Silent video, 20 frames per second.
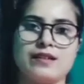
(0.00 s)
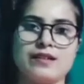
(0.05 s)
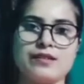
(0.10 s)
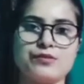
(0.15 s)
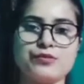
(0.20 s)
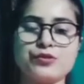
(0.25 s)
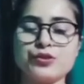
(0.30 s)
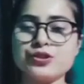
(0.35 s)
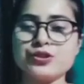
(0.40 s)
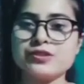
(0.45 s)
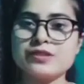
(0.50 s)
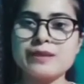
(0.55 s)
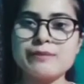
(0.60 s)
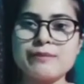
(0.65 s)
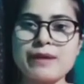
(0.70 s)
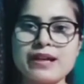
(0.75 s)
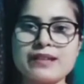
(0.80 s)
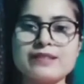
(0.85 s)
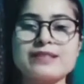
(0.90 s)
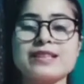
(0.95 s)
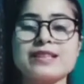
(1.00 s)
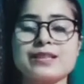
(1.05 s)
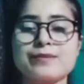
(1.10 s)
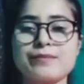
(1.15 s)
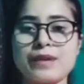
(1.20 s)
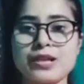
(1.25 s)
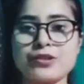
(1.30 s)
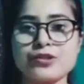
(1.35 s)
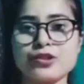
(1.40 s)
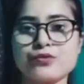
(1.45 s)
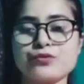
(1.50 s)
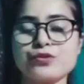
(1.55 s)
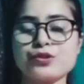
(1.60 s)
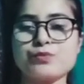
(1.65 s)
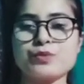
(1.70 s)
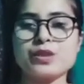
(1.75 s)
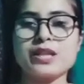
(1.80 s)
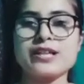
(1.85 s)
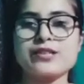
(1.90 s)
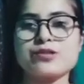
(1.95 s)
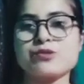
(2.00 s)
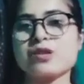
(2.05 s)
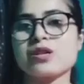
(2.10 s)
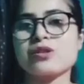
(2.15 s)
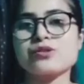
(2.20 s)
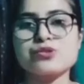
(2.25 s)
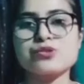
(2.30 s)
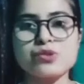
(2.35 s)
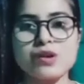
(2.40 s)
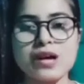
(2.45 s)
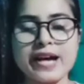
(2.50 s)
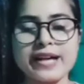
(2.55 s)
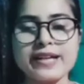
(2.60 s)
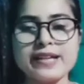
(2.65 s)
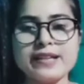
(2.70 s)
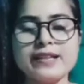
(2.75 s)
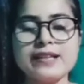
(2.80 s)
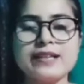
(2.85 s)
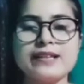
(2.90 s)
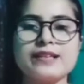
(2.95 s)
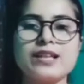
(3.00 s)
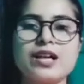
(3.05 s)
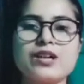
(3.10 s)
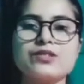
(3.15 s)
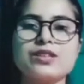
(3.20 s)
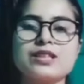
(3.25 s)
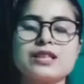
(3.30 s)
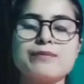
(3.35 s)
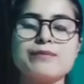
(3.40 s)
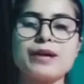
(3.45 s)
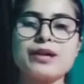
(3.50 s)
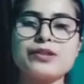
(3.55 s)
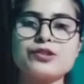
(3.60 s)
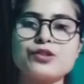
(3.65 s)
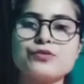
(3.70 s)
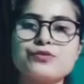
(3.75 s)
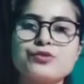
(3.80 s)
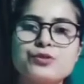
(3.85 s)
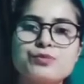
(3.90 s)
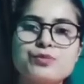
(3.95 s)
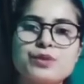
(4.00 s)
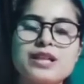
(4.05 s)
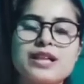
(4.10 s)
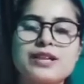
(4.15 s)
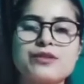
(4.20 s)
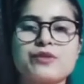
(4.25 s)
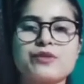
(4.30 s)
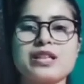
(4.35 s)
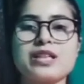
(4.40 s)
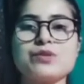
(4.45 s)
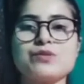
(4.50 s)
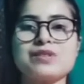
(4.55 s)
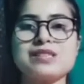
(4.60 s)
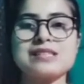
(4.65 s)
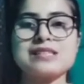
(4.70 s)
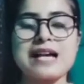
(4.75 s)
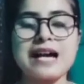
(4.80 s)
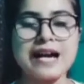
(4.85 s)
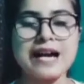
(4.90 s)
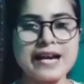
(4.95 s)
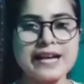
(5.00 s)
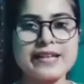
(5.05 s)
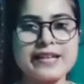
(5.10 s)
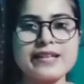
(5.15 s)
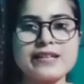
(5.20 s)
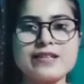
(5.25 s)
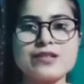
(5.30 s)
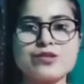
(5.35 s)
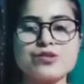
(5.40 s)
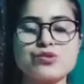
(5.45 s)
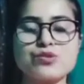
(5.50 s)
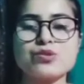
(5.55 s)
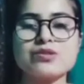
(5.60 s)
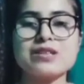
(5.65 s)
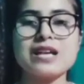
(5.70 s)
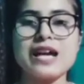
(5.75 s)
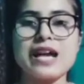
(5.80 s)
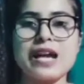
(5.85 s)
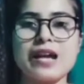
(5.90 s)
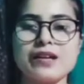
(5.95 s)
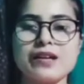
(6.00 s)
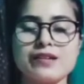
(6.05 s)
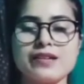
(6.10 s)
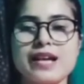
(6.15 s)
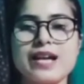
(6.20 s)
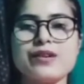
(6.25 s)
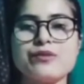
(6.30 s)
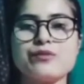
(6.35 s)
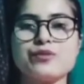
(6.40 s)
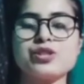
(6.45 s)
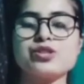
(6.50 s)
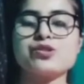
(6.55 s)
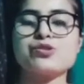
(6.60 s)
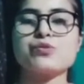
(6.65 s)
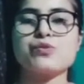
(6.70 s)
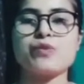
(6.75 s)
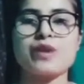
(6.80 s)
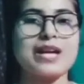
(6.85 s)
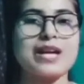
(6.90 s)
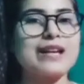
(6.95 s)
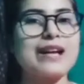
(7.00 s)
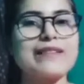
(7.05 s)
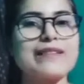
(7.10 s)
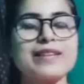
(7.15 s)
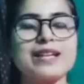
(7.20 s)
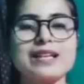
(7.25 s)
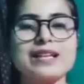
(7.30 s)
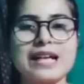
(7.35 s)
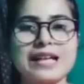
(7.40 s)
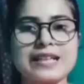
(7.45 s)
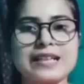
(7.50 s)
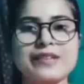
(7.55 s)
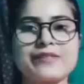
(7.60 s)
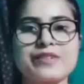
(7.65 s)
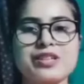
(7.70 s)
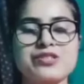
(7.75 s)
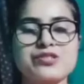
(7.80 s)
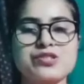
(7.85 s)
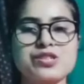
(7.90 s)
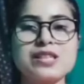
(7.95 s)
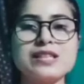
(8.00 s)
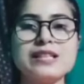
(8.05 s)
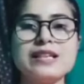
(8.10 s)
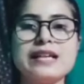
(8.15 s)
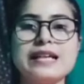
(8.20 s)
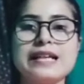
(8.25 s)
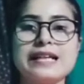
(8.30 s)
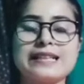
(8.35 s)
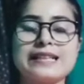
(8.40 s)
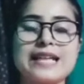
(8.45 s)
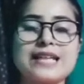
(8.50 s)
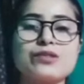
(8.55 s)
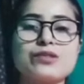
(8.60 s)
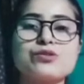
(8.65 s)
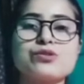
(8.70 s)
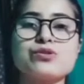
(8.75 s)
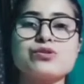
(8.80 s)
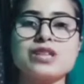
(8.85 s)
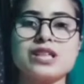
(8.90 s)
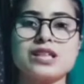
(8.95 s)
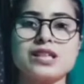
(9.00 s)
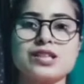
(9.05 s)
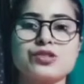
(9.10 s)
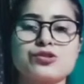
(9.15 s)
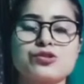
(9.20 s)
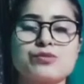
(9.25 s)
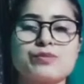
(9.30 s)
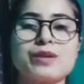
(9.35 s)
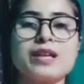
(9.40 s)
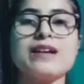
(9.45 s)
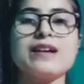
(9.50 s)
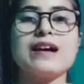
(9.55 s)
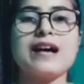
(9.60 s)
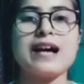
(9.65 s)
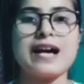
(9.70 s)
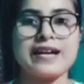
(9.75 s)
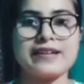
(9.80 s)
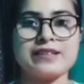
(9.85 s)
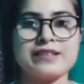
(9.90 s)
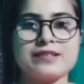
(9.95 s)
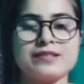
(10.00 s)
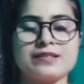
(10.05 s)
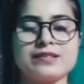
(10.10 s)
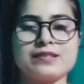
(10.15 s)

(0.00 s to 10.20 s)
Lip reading: food demand, the demand of food products were also high. Now the demand of food product, when it was high, so the area which were under cultivation, that also needed to be higher.